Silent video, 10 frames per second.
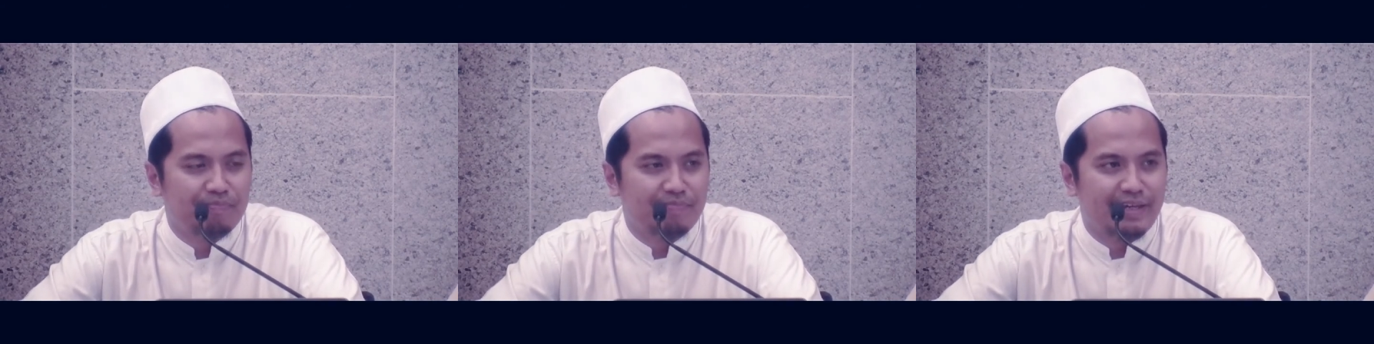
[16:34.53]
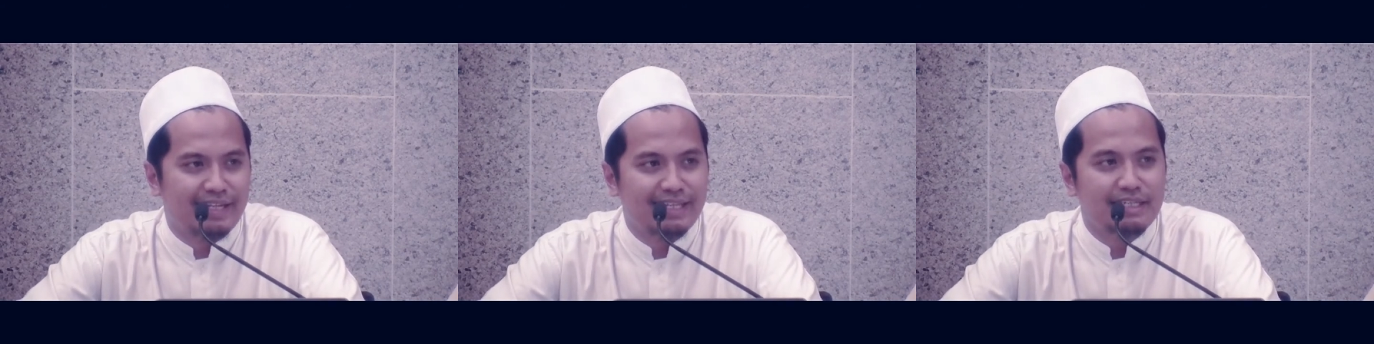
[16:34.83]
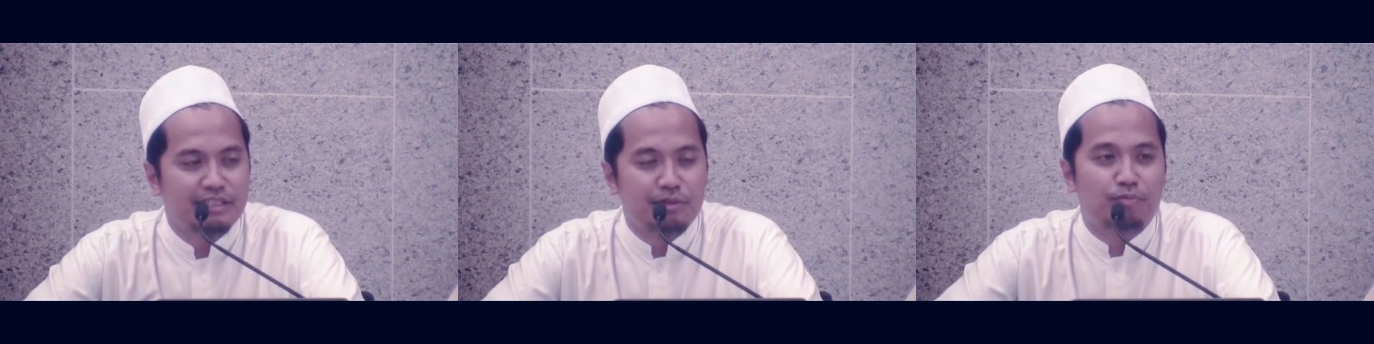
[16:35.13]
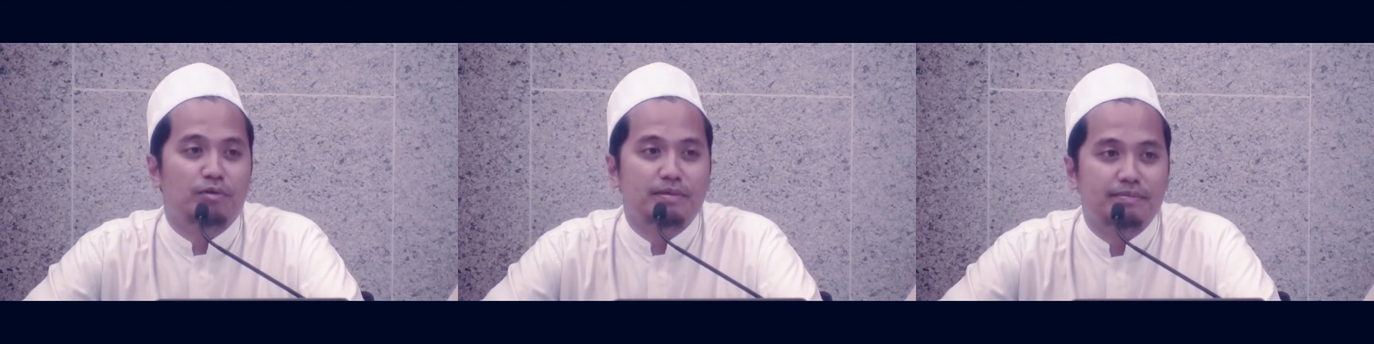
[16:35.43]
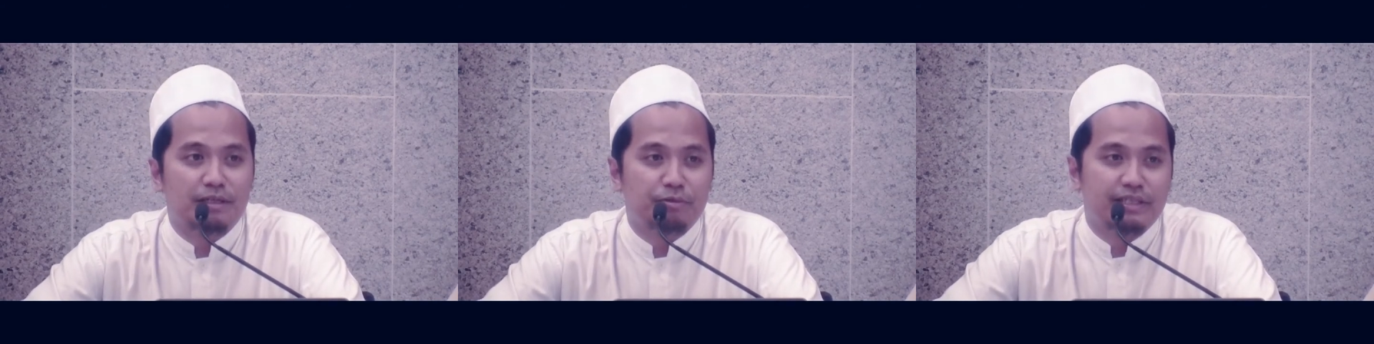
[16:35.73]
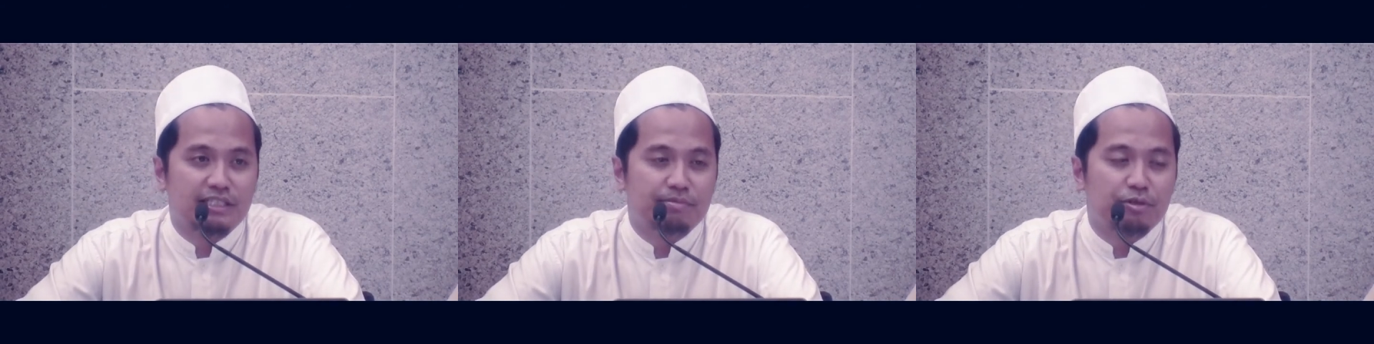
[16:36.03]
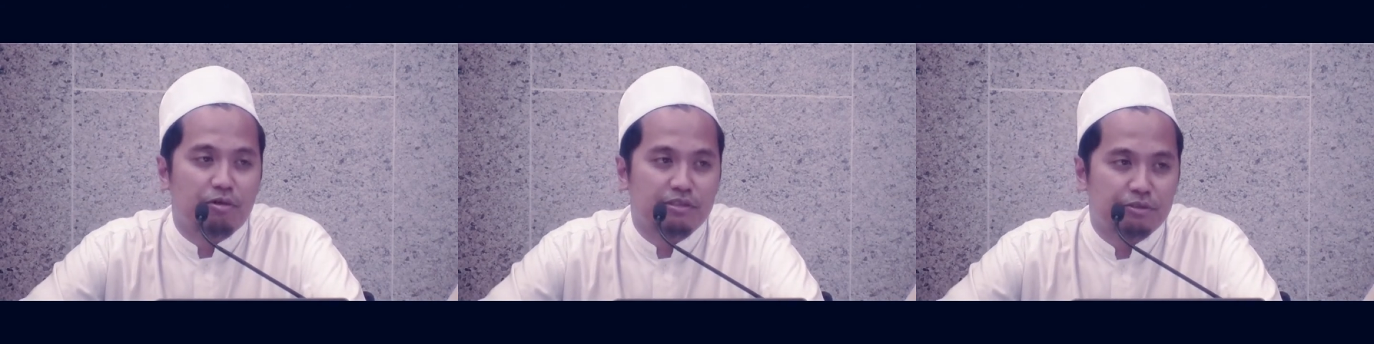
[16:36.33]
And that is a problem nowadays,
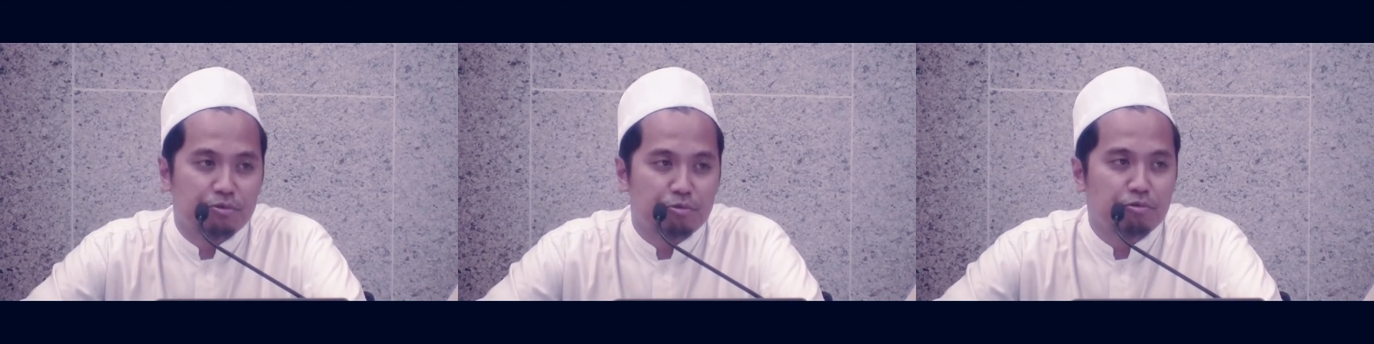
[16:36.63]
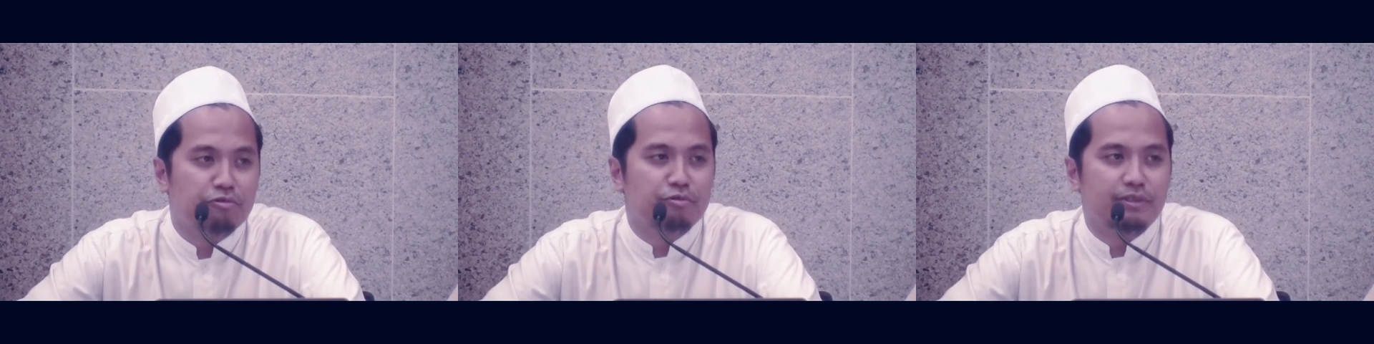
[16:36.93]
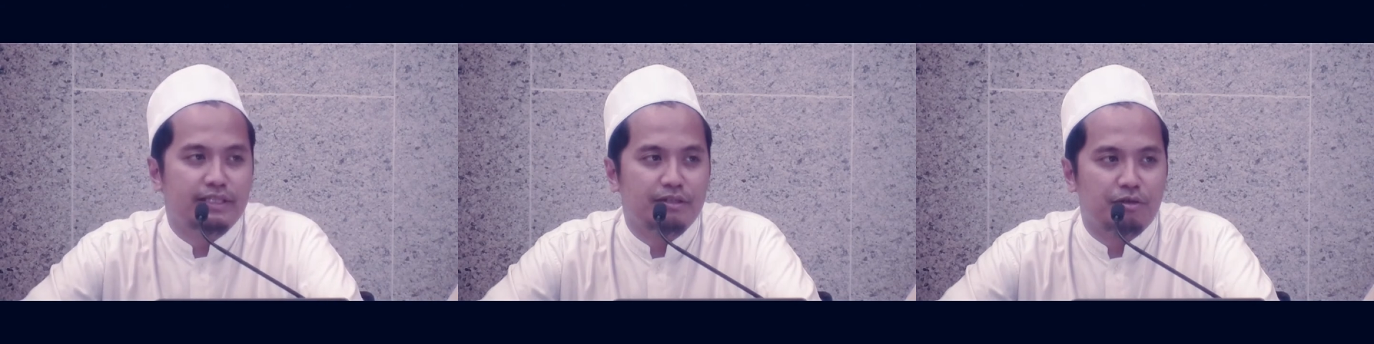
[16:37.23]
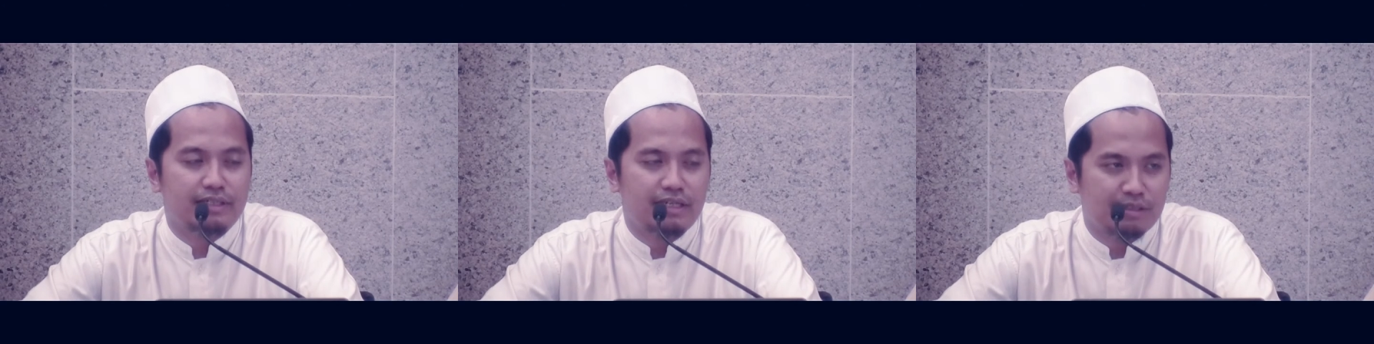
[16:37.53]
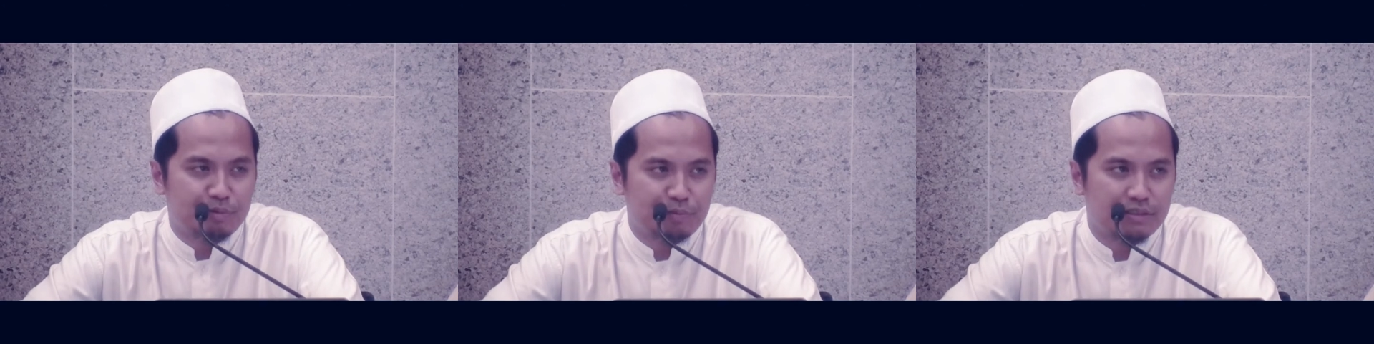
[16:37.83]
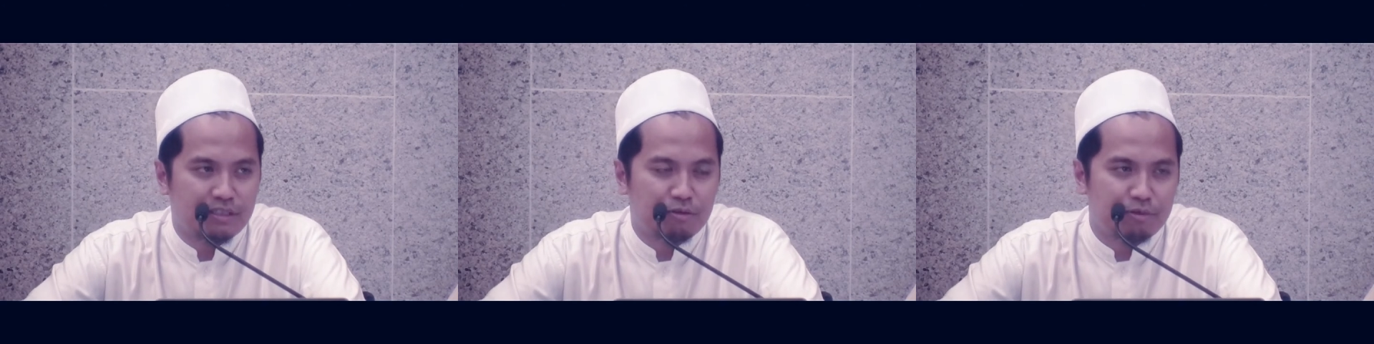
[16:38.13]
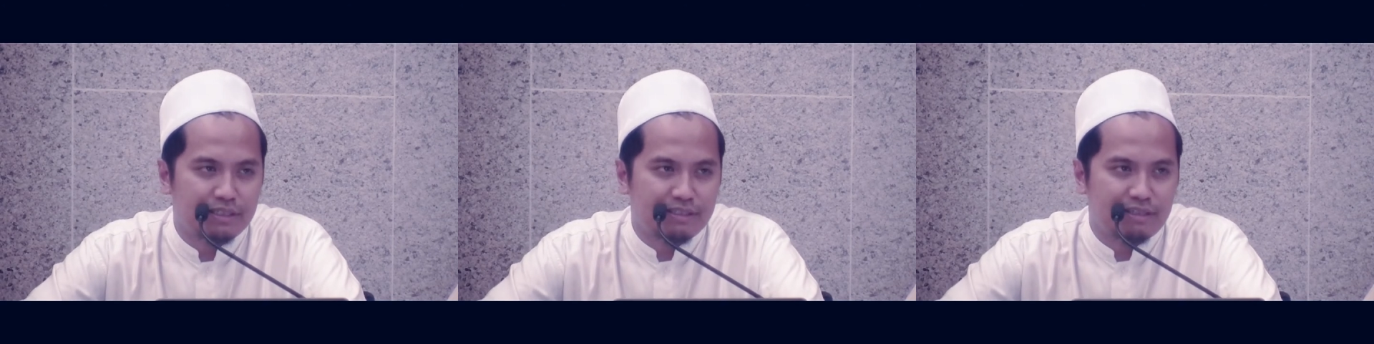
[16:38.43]
because youth today or young people
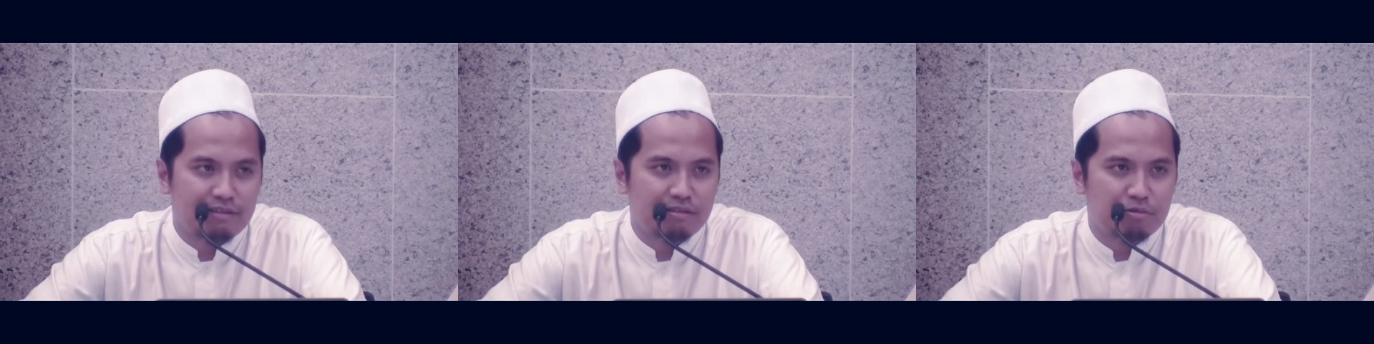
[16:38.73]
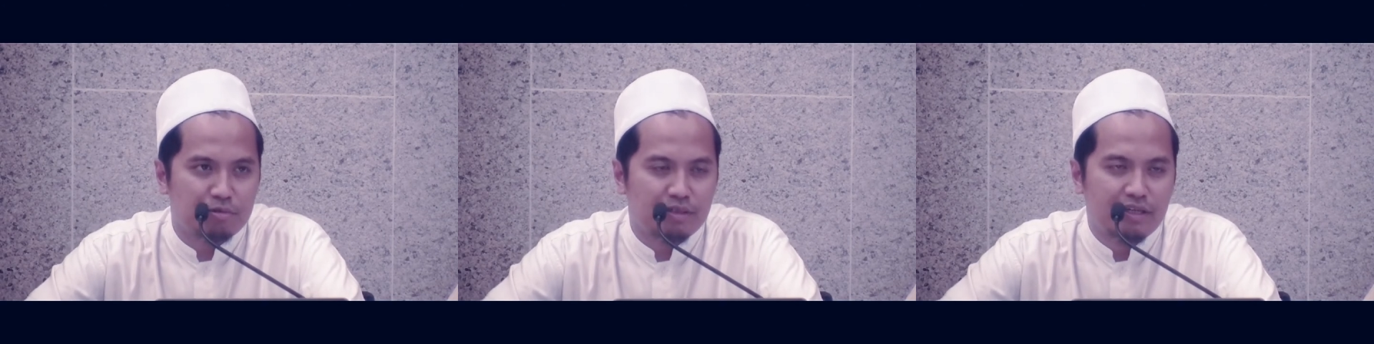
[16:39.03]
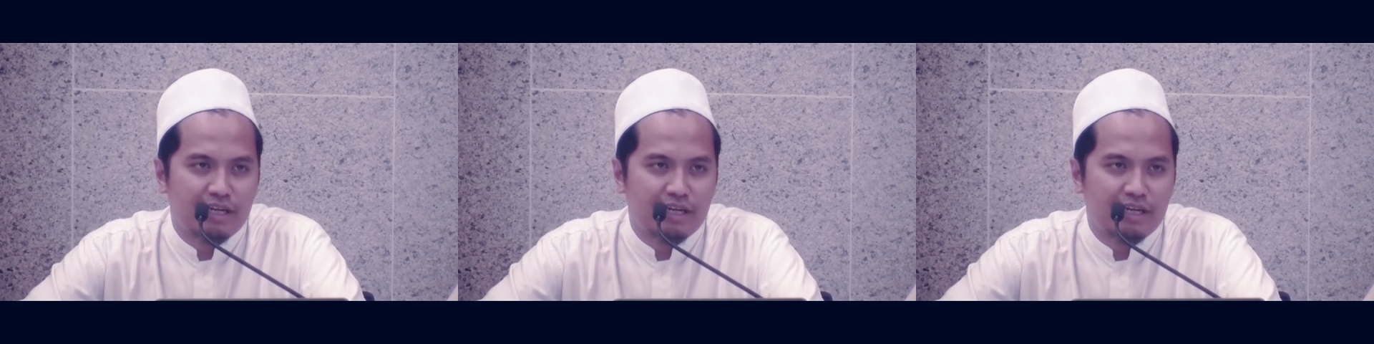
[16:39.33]
nowadays tends to